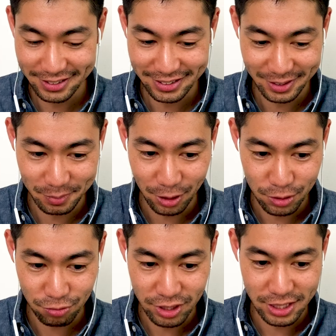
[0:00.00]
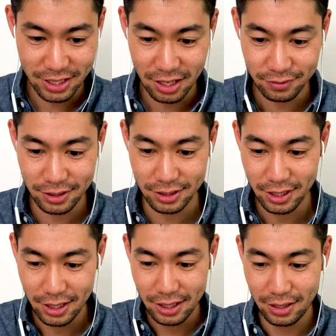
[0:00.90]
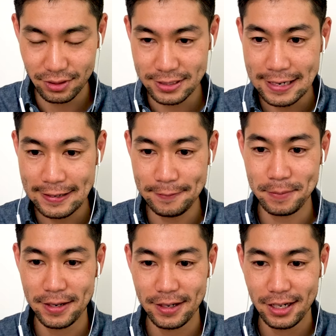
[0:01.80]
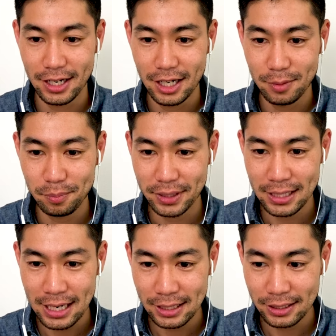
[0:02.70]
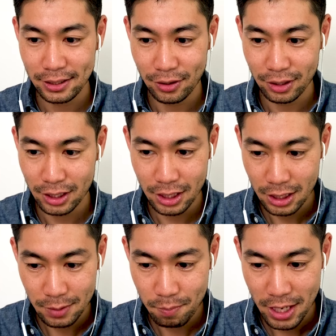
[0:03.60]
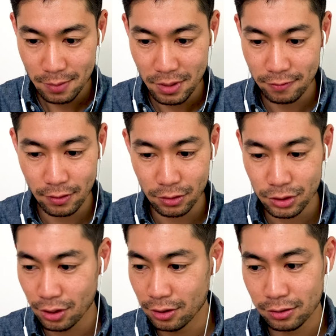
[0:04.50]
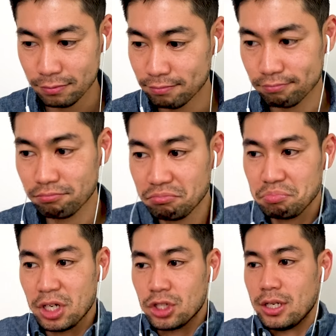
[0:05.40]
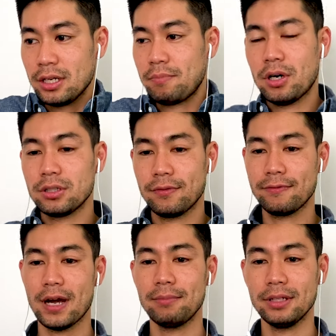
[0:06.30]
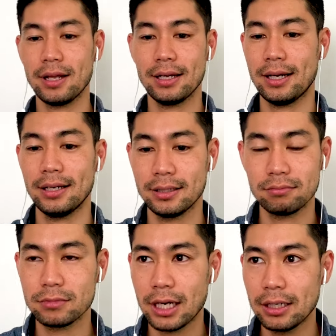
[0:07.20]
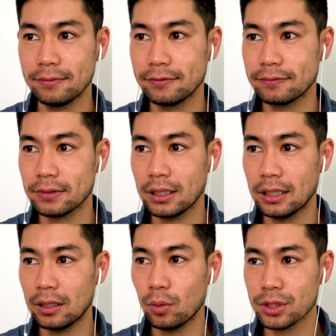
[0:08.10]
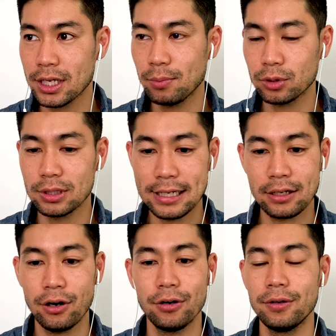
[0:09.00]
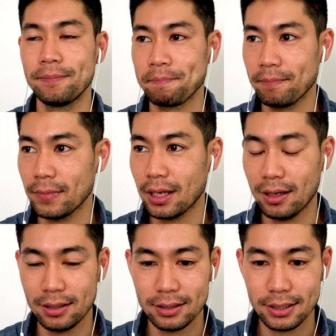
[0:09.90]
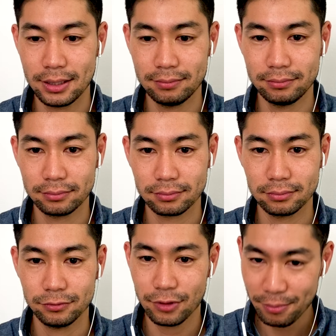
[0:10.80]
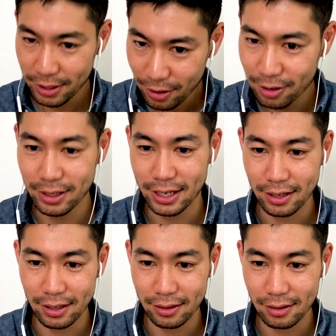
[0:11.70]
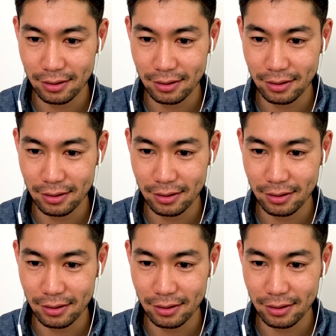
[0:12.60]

was really nervous every time. But now, you know, he made me feel so much like part of the family that I kind of was able to let go. And from then on, I